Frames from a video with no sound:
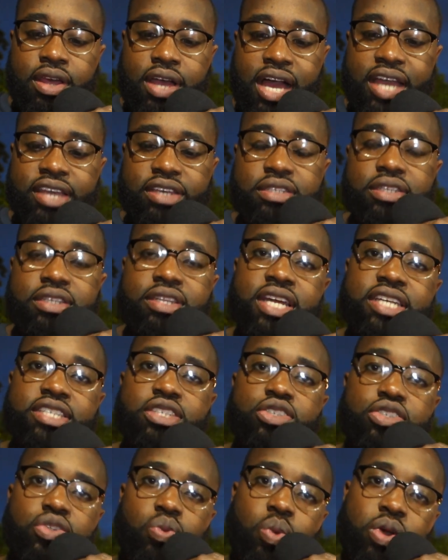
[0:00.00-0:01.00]
I like
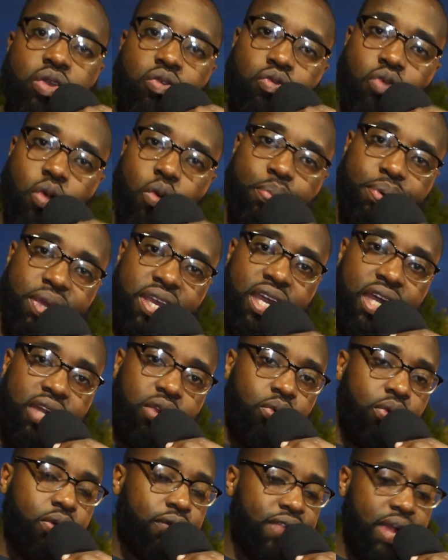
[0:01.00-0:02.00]
to use the word ropey. I
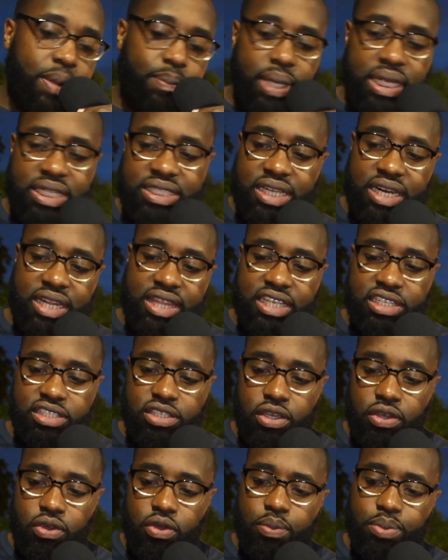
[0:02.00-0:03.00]
don't know if that means anything
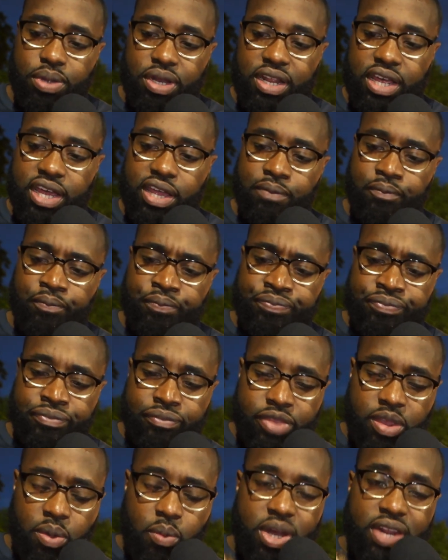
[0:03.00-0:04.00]
to you, but like
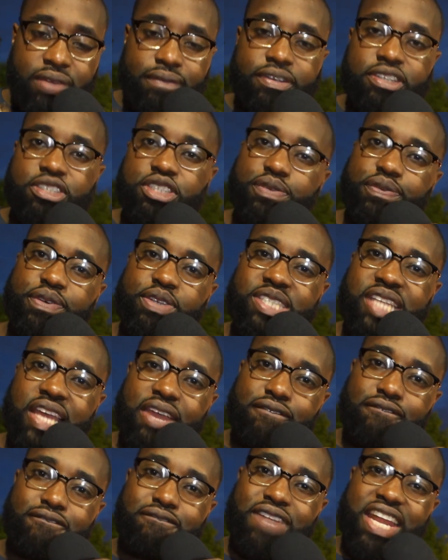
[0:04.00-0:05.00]
when it feels, just feels
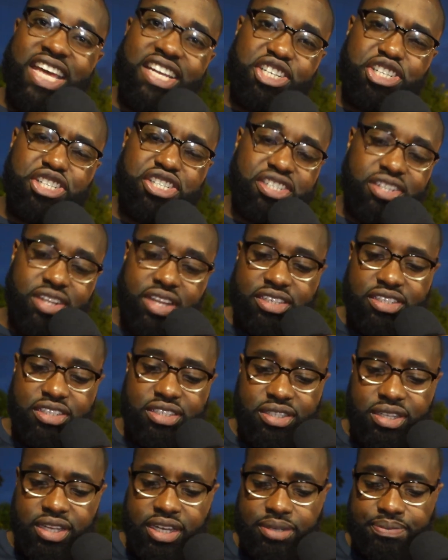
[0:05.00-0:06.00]
like flesh, like
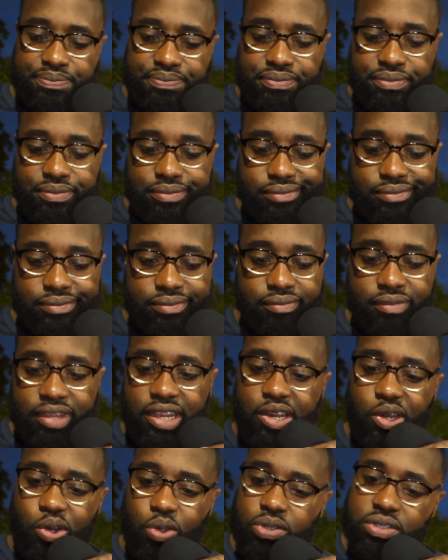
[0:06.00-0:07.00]
just like
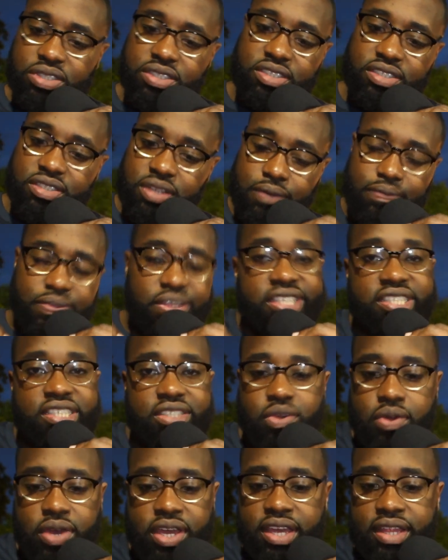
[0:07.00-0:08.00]
loose and stuff. This
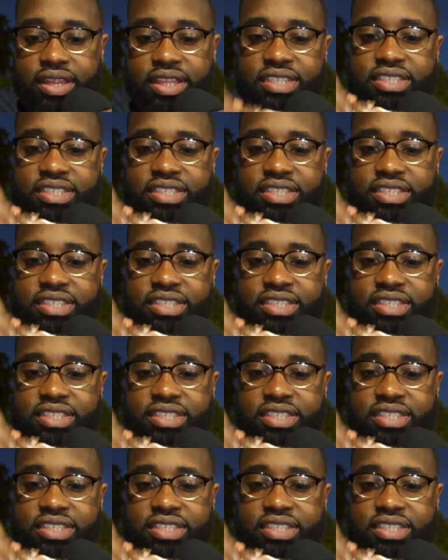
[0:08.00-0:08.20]
is not it.